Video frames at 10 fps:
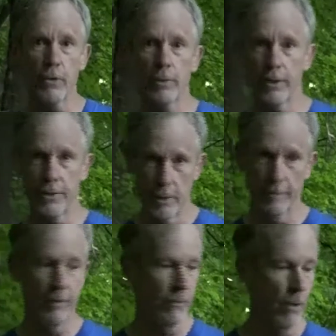you were to
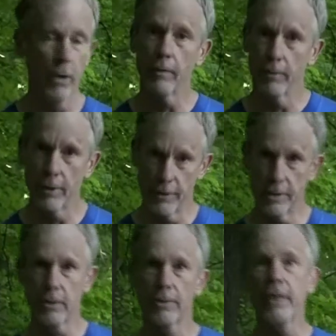trip and fall at one of
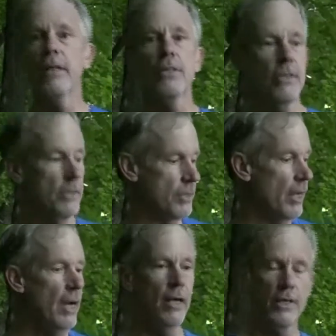these locations,
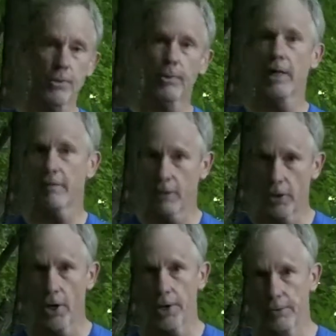you will have a
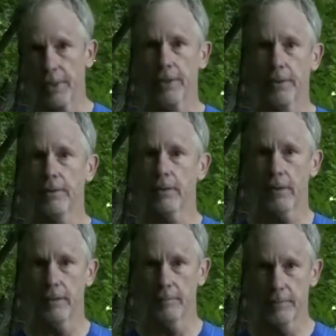guardrail
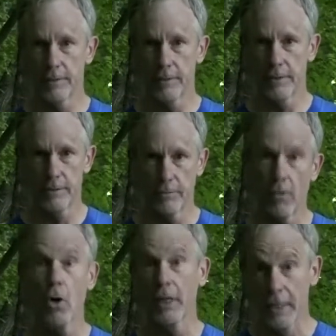to
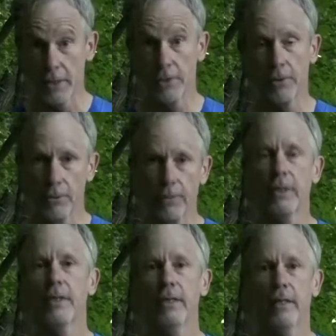fall into
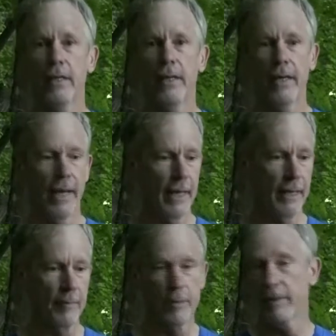
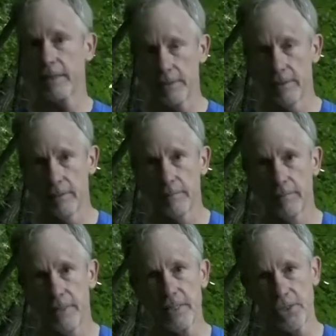and provide
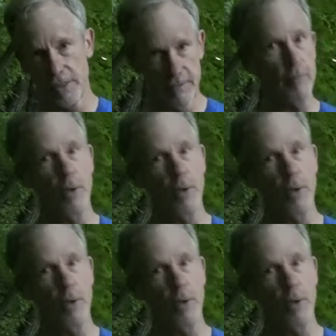that safety